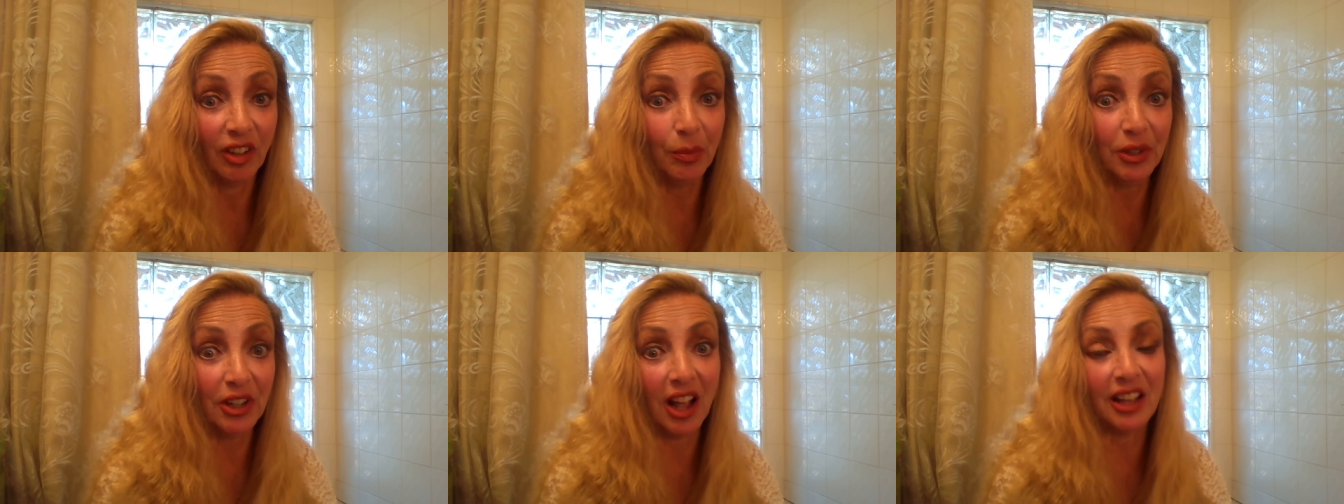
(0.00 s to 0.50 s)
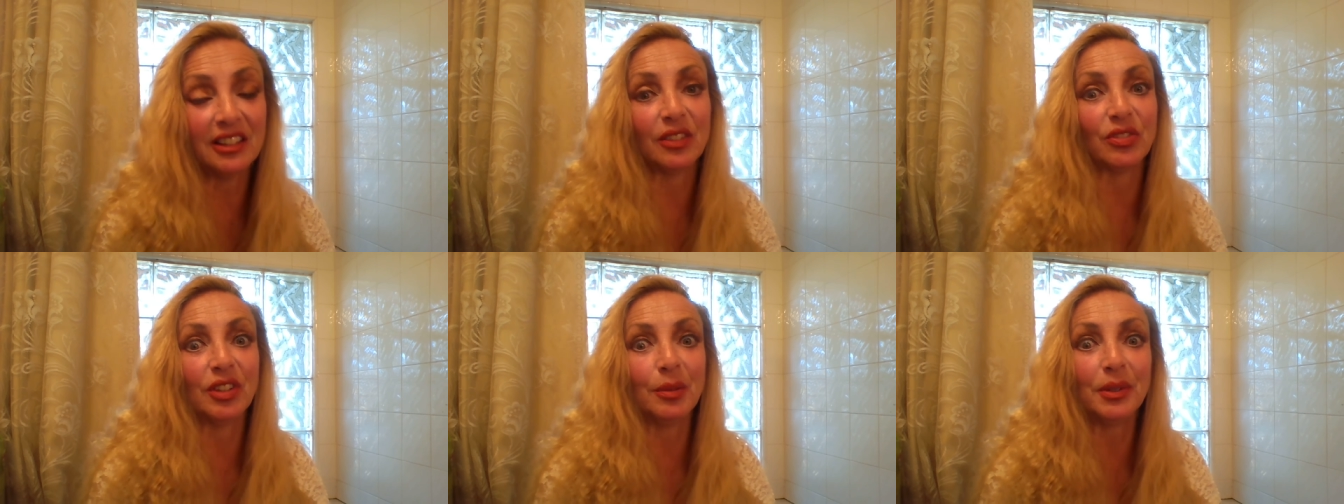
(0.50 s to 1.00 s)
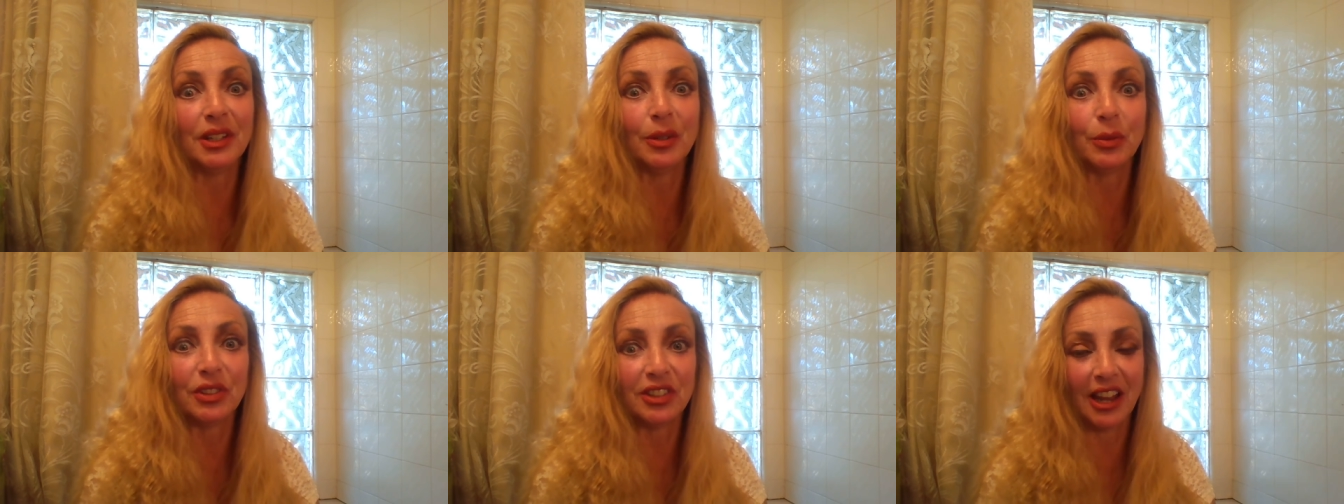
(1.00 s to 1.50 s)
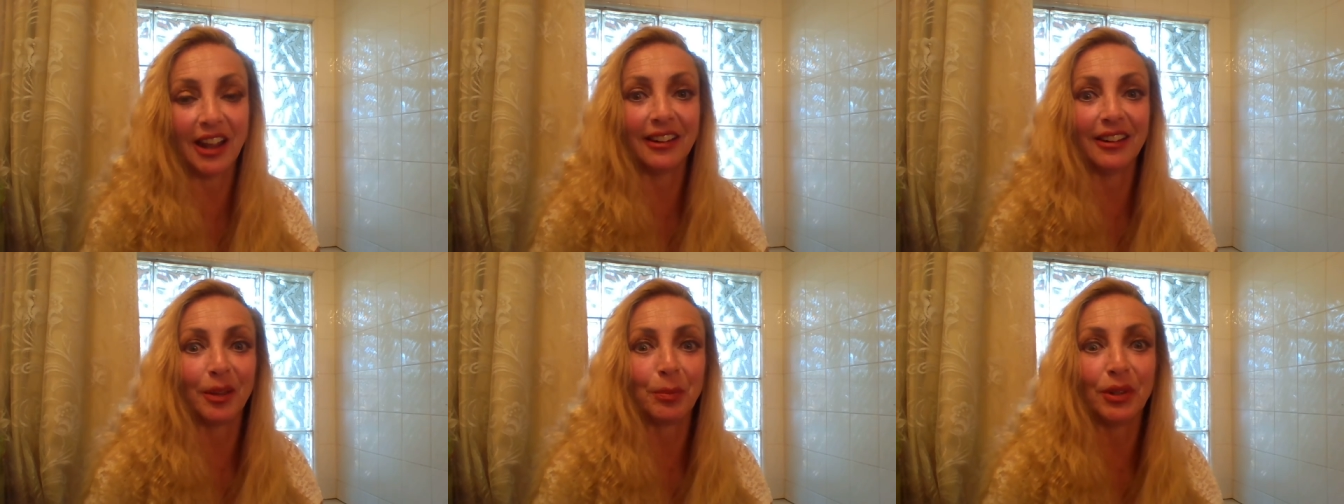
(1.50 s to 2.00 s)
It'd be nice if somebody would
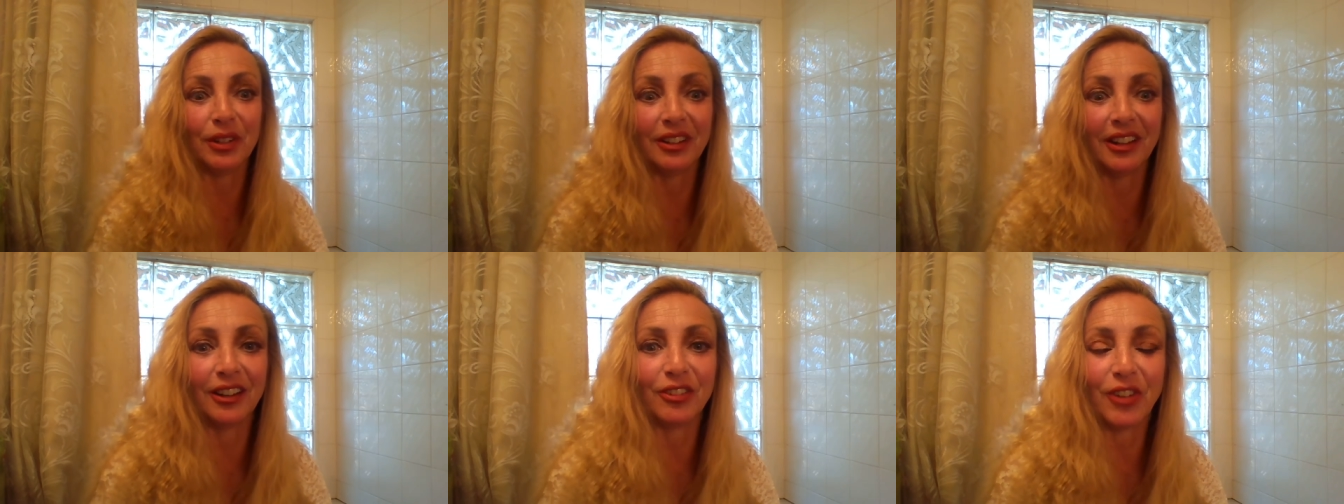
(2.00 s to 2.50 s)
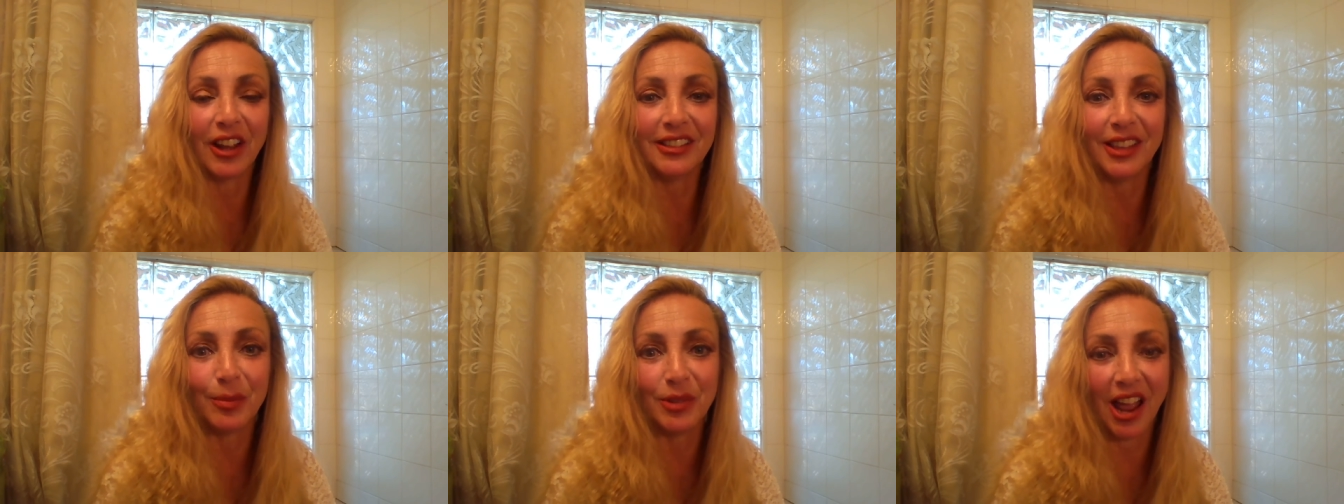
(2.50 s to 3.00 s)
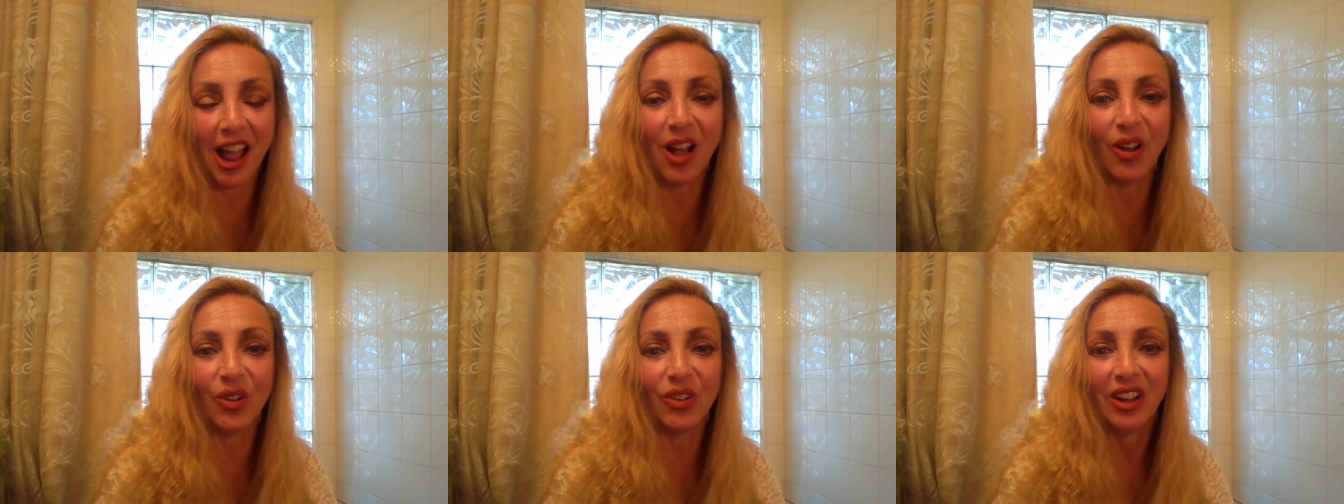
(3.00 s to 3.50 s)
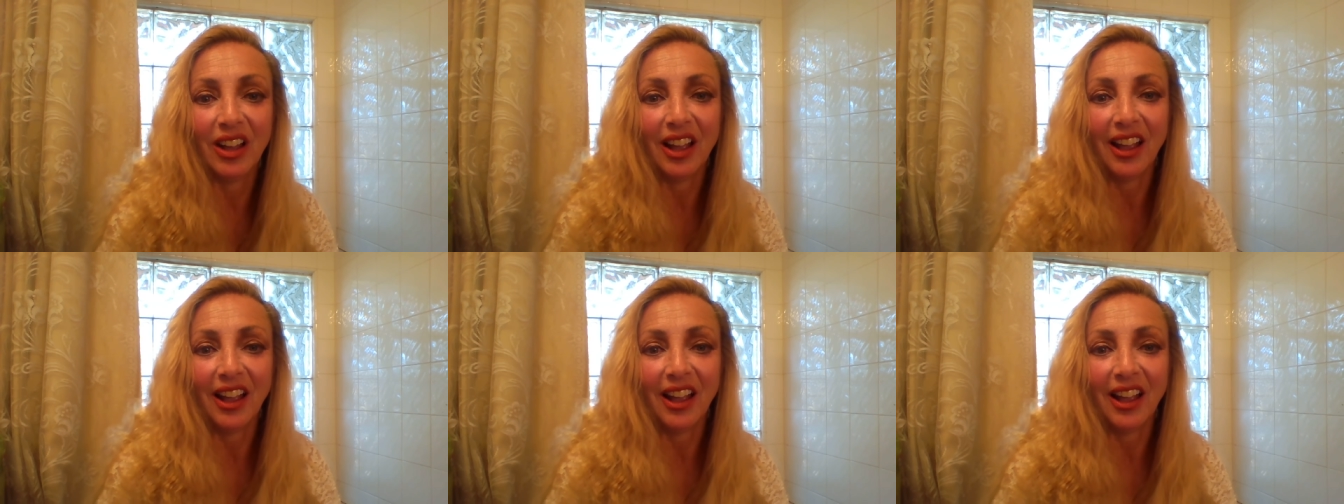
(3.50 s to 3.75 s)
stand up and, and fight them now.